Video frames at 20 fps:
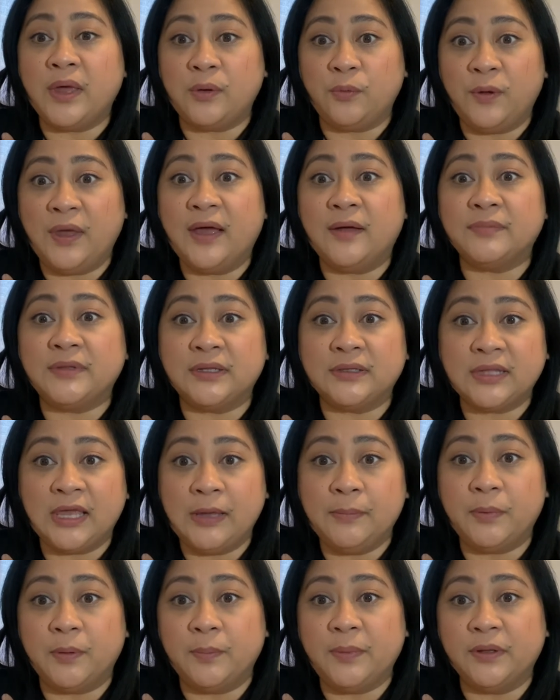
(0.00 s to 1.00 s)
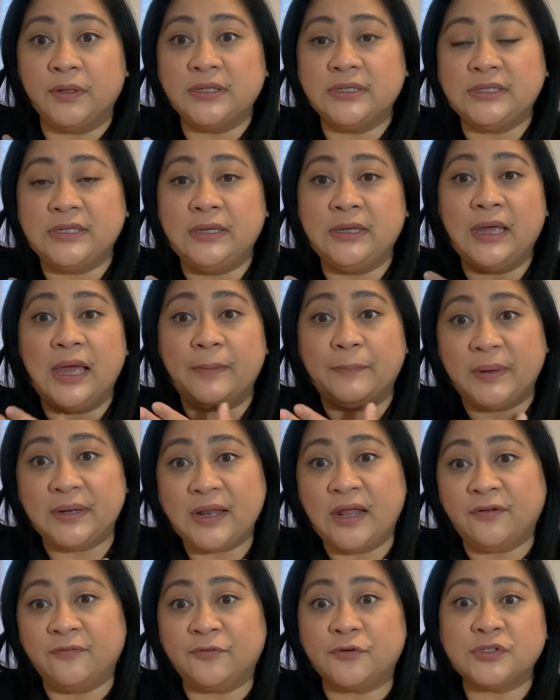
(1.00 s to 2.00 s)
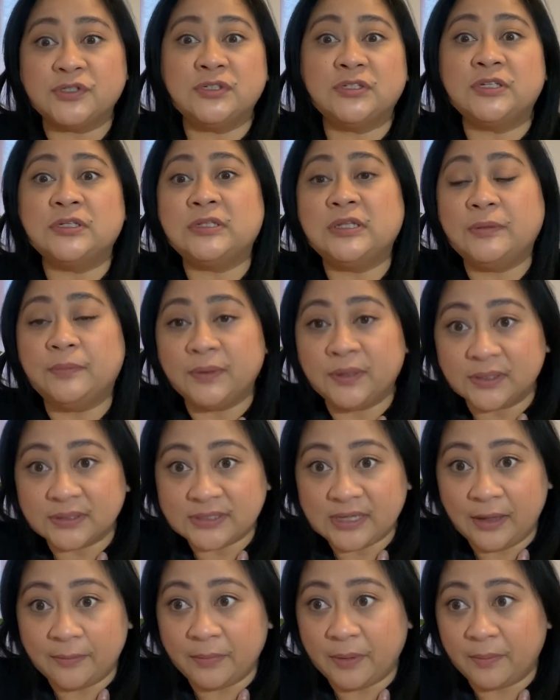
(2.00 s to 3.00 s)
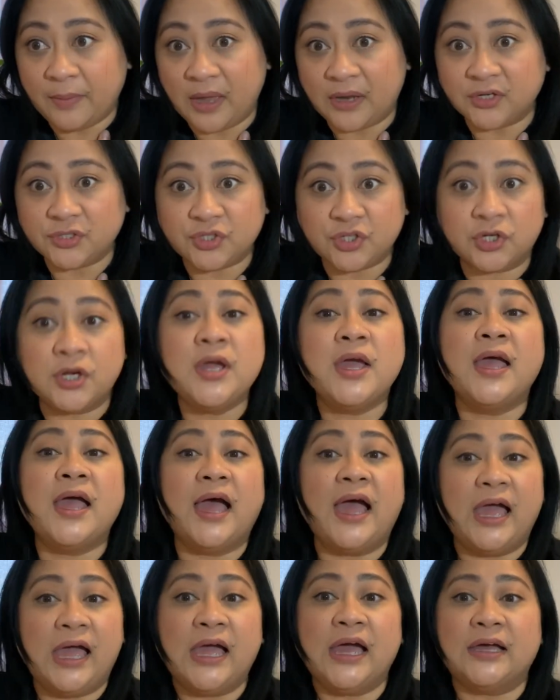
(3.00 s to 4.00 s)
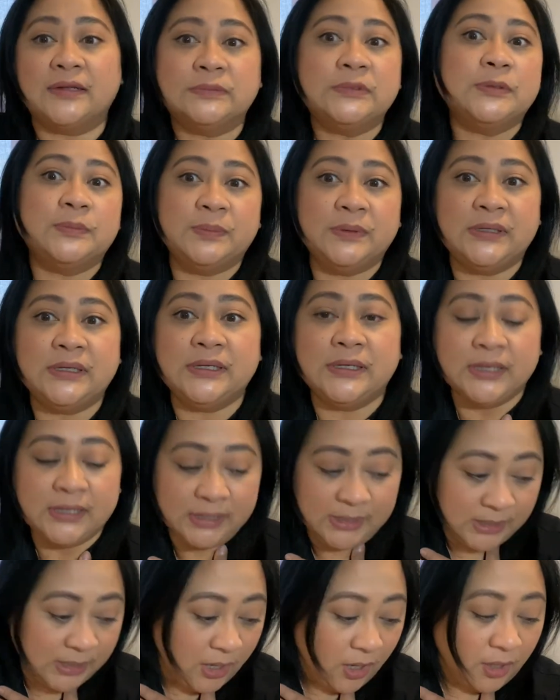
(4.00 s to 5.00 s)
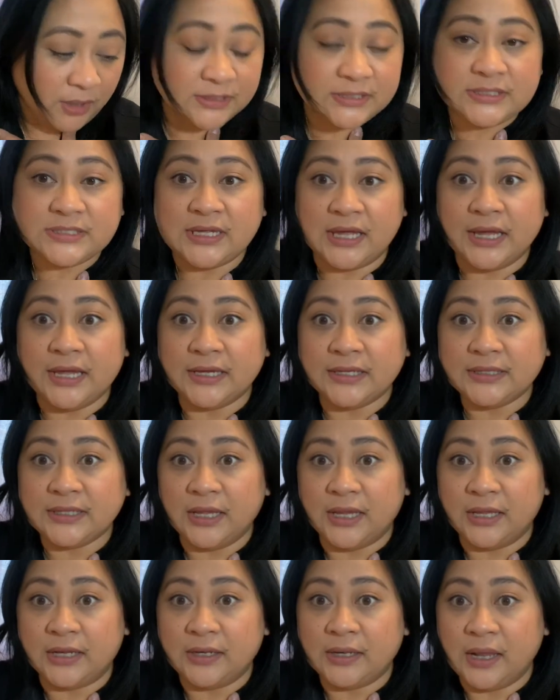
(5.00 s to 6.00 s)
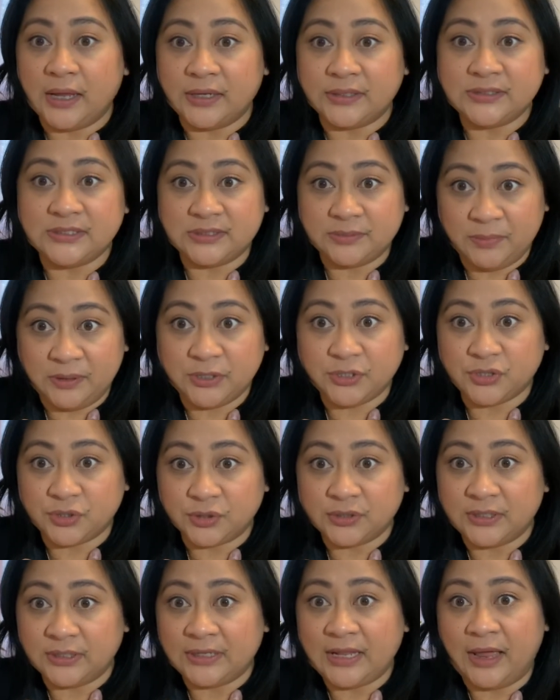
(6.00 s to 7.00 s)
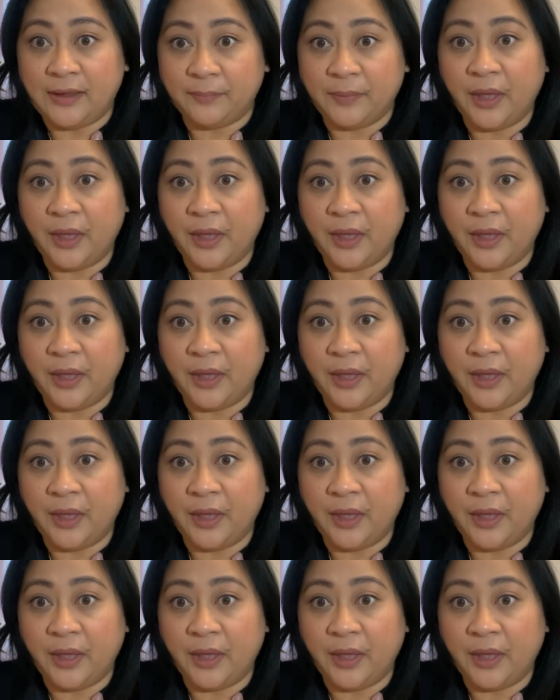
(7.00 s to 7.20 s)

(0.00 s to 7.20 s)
and we have that capability, but unfortunately, because I'm a manager, I have to be on site, and I just make sure that I'm